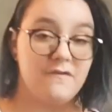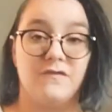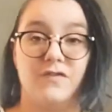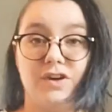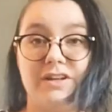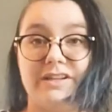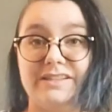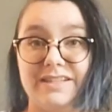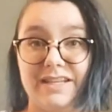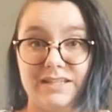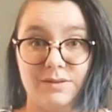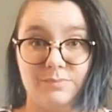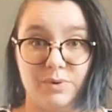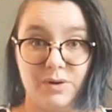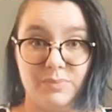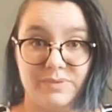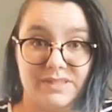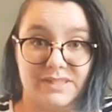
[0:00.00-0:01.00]
for all intents
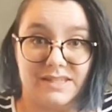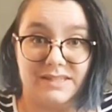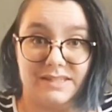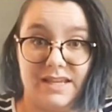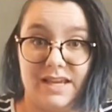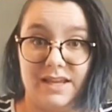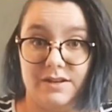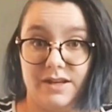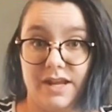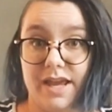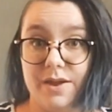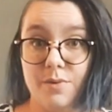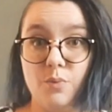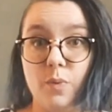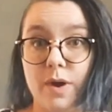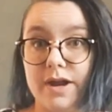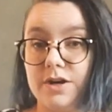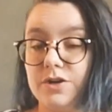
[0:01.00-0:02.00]
and purposes,
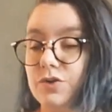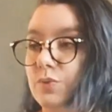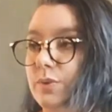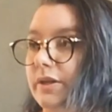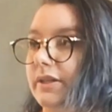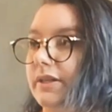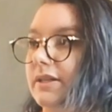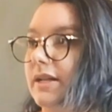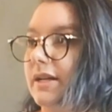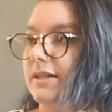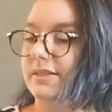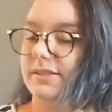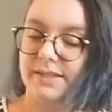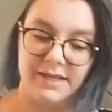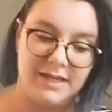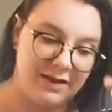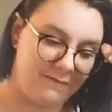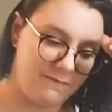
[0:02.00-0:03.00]
it wears really
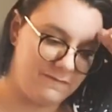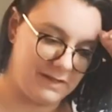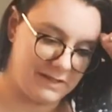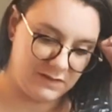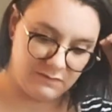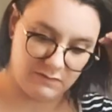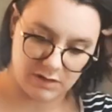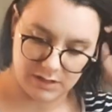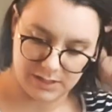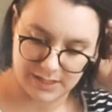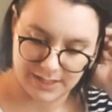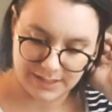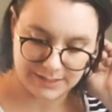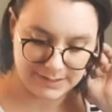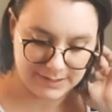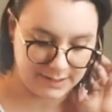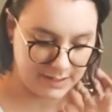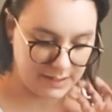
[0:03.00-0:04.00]
nicely. It fits very
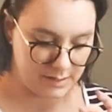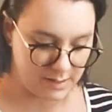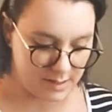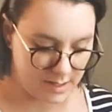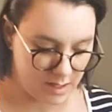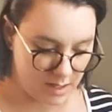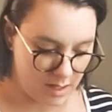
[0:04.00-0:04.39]
nicely.